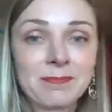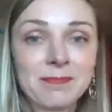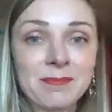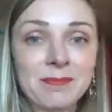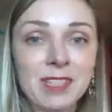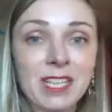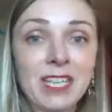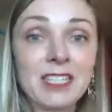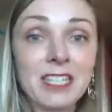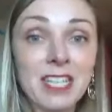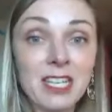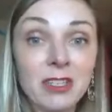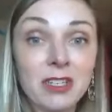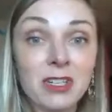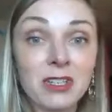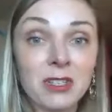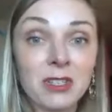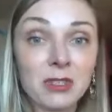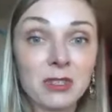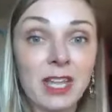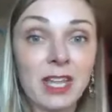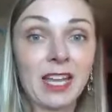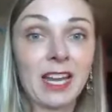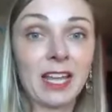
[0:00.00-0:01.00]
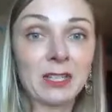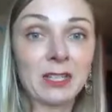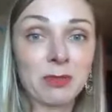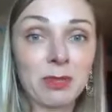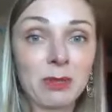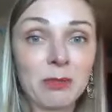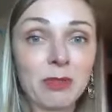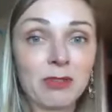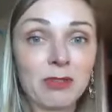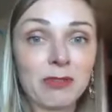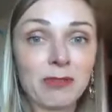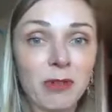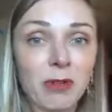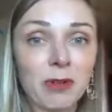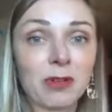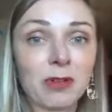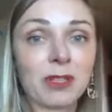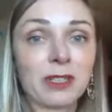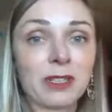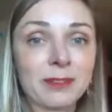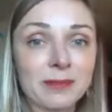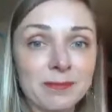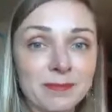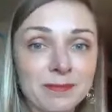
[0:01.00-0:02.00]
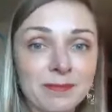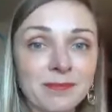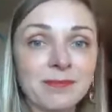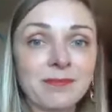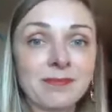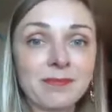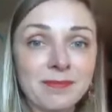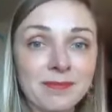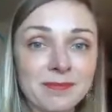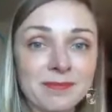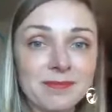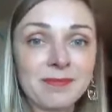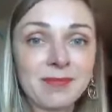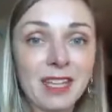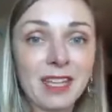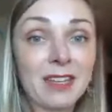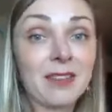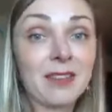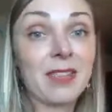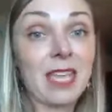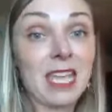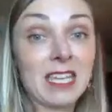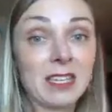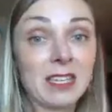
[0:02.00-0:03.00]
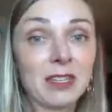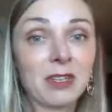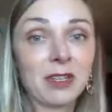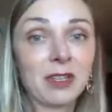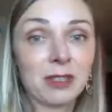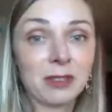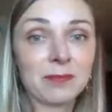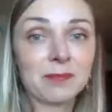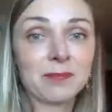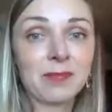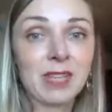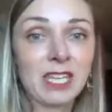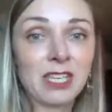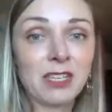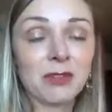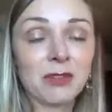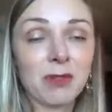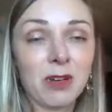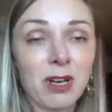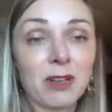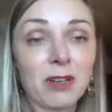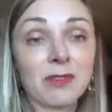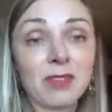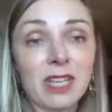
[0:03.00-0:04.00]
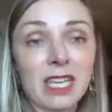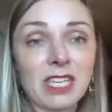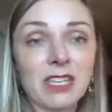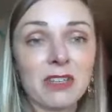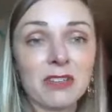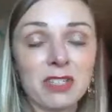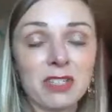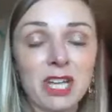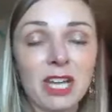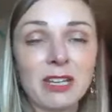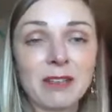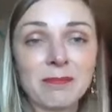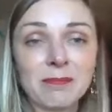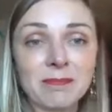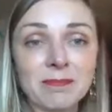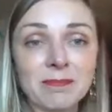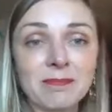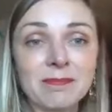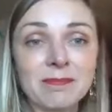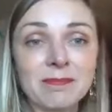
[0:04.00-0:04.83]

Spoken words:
continue to do that as we move forward. And thank you all, and thank you, Jen.